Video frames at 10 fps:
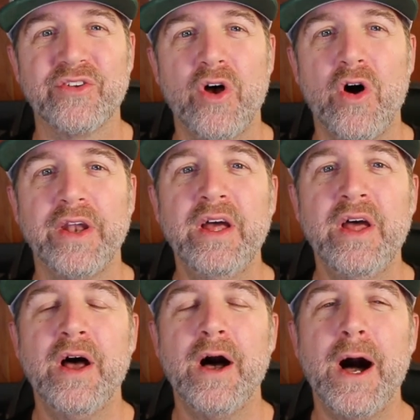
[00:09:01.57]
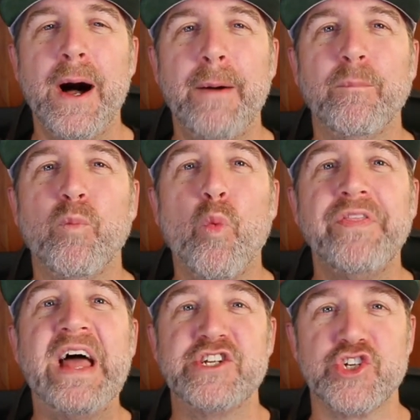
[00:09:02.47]
on um, what
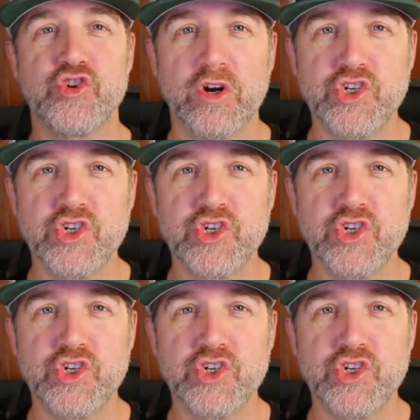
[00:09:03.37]
that structure